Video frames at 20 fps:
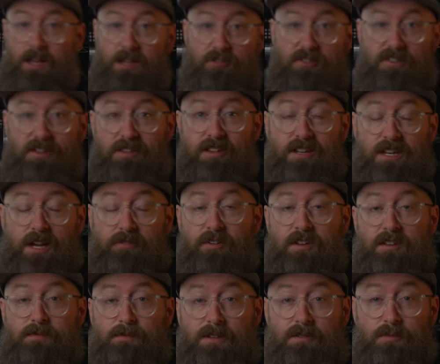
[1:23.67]
camera in the
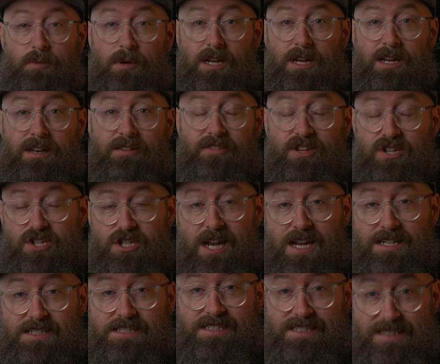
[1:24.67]
background.
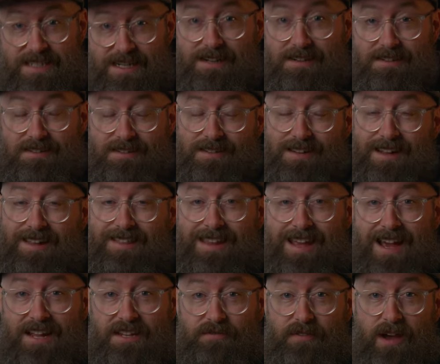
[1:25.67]
But A
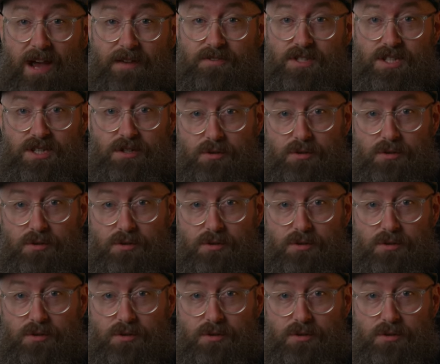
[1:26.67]
cam in this